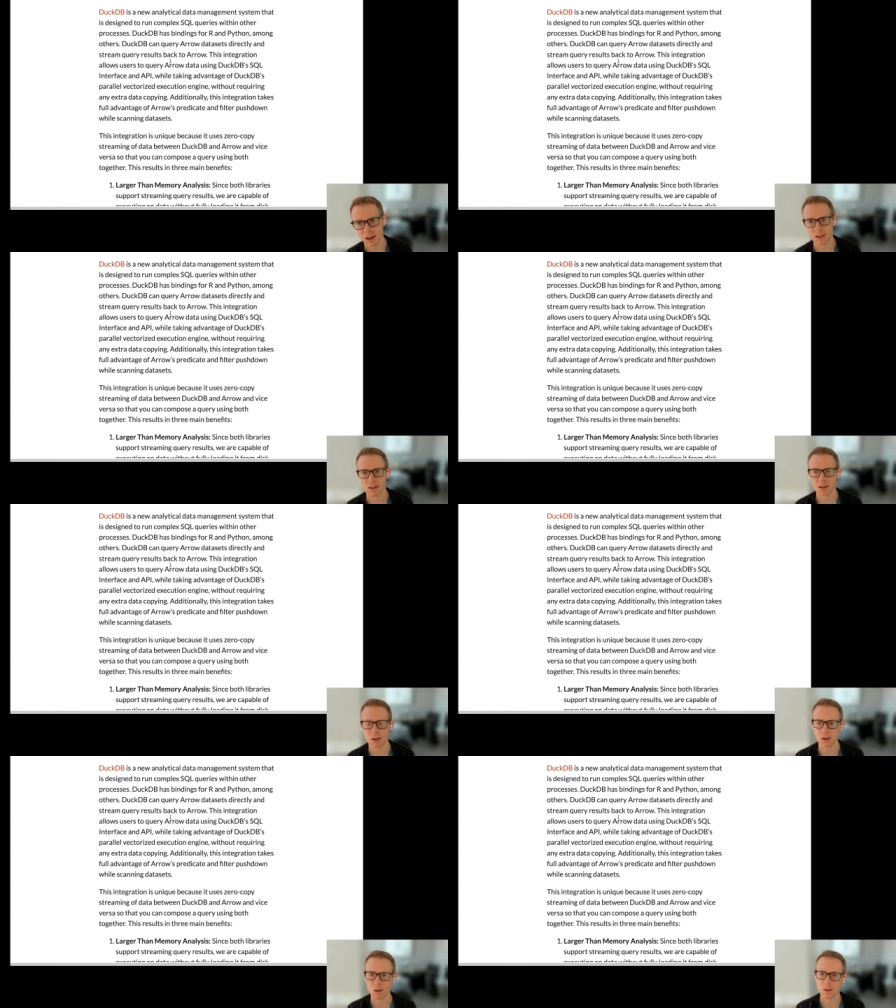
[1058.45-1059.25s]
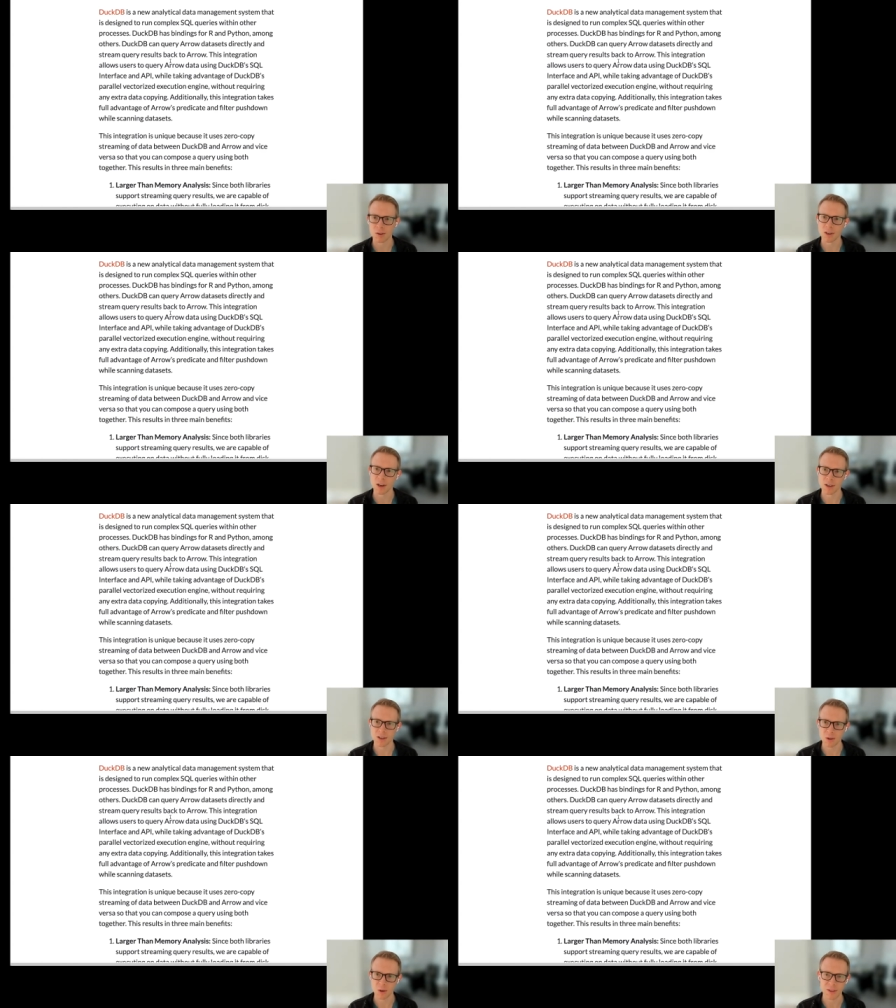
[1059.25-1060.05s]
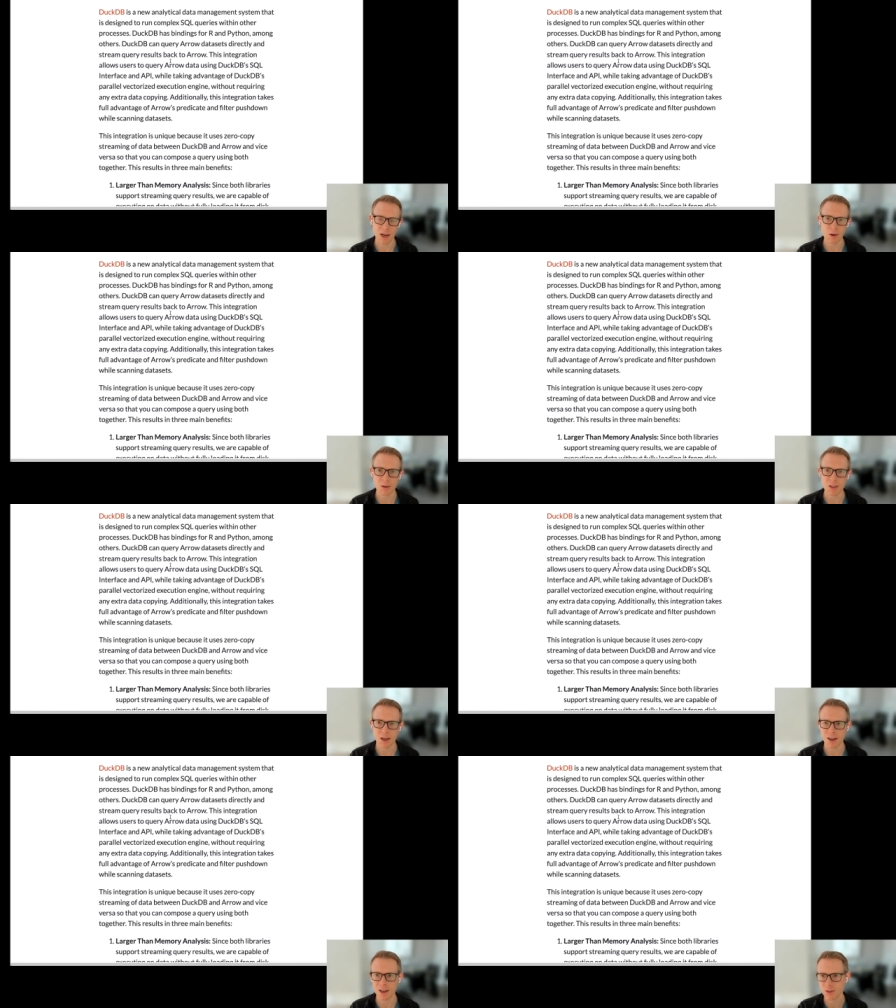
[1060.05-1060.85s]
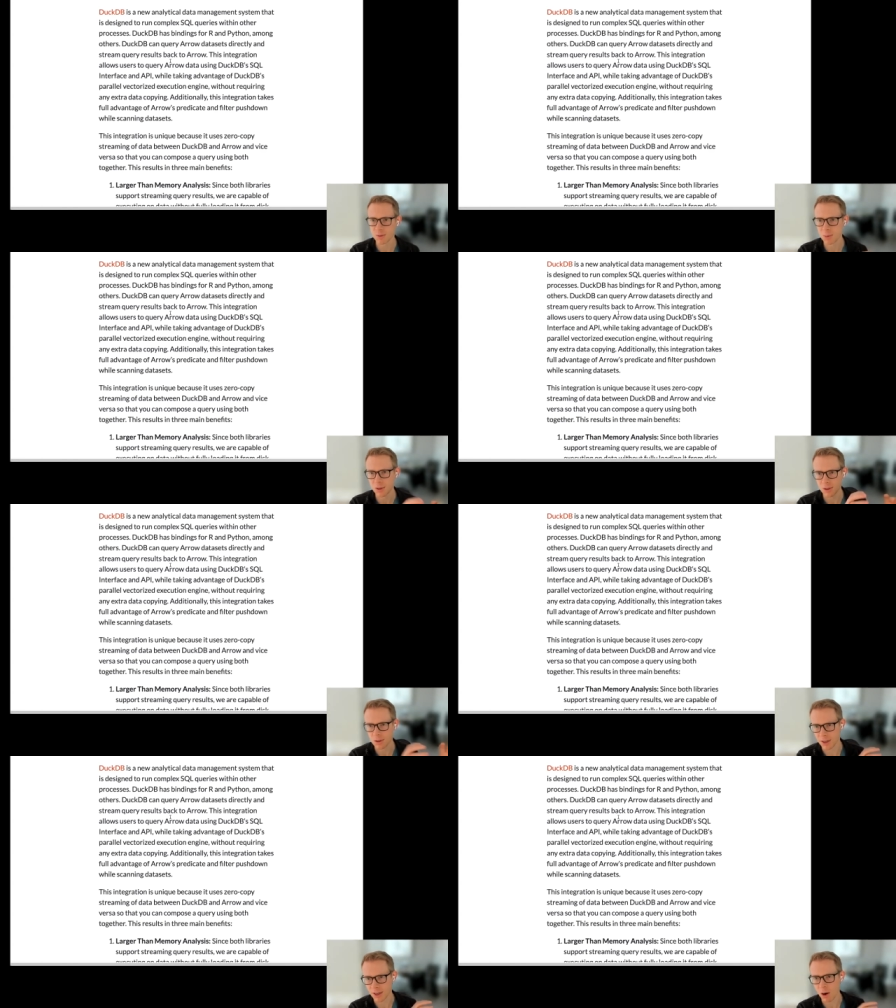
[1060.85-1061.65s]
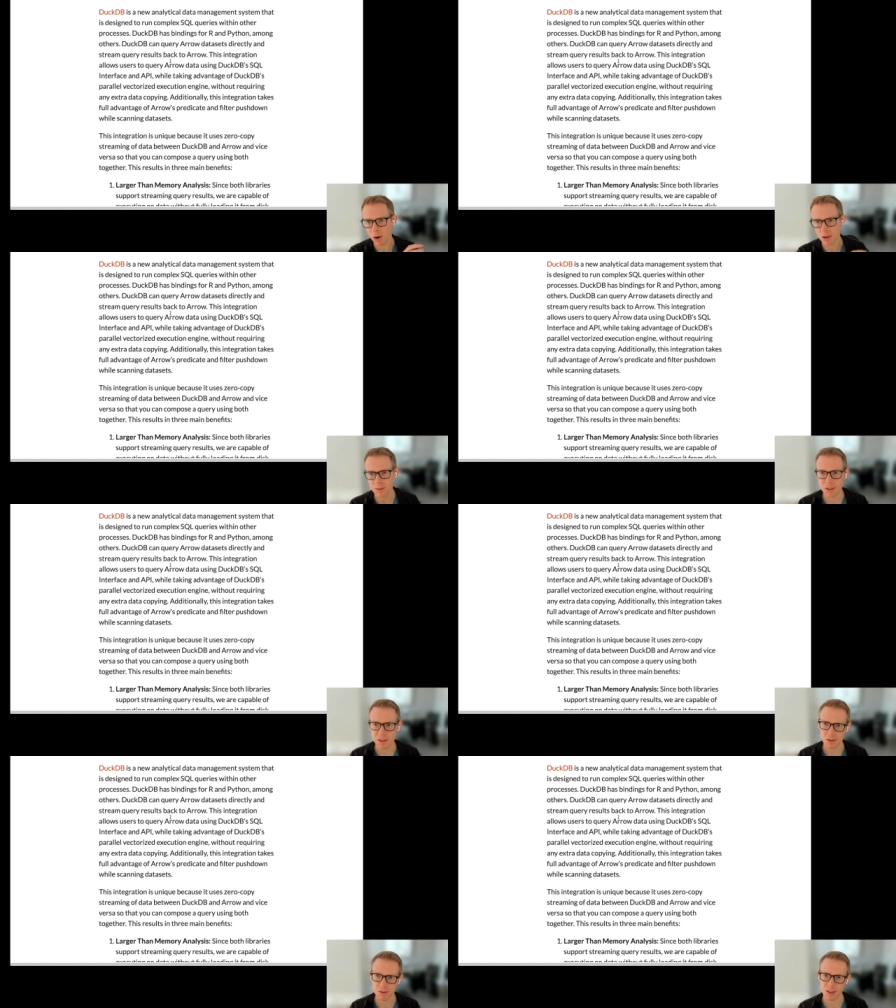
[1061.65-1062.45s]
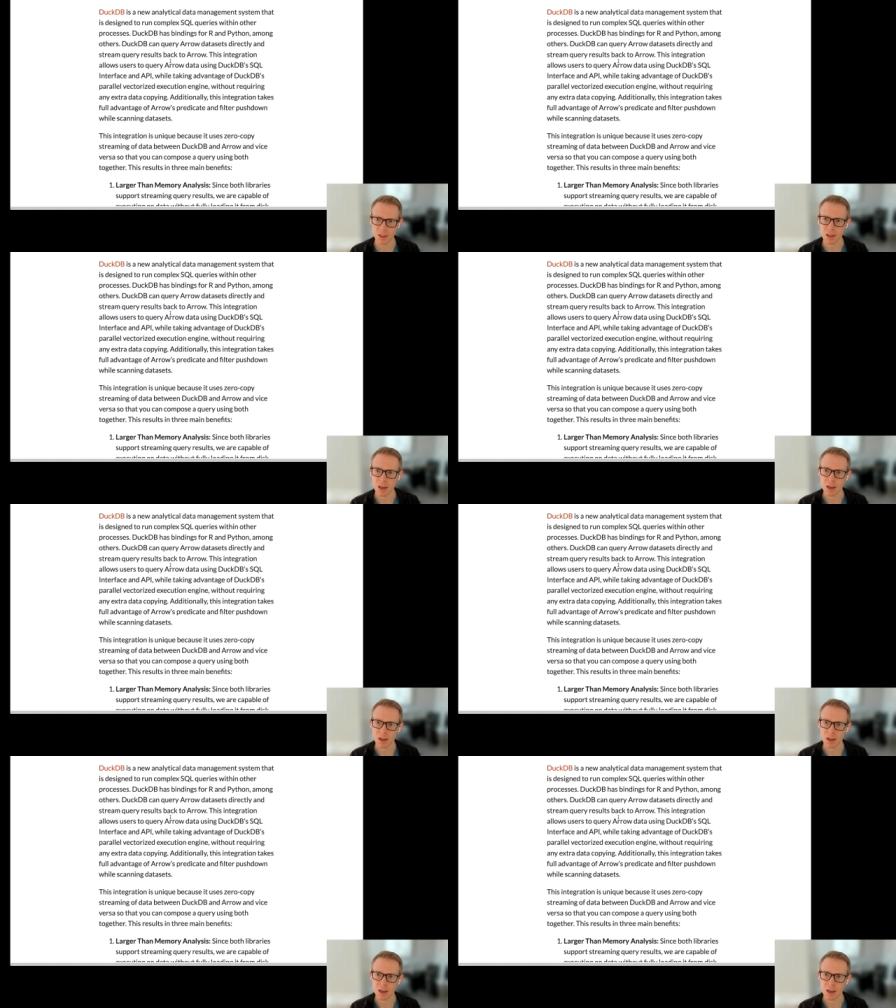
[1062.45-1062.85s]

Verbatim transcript: And so on uh, so on the Arrow side, we've built like all of these different